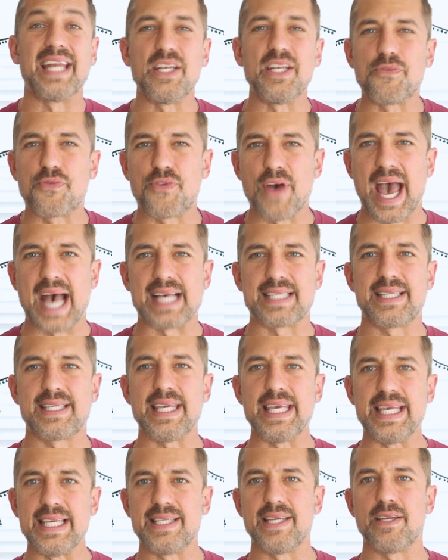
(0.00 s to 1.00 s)
need fast,
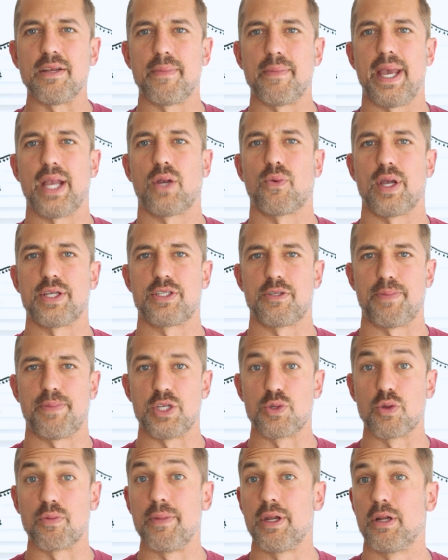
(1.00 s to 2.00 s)
easy to make
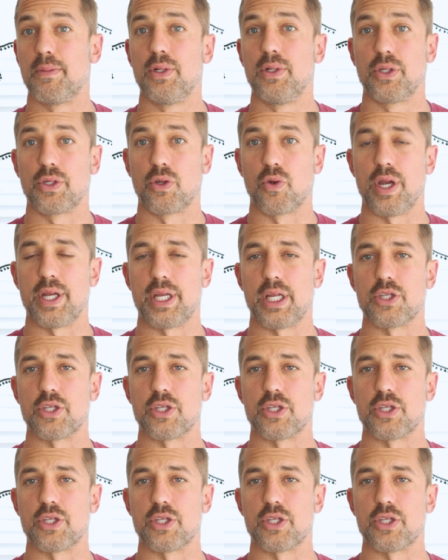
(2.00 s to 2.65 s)
recipes with minimal ingredients.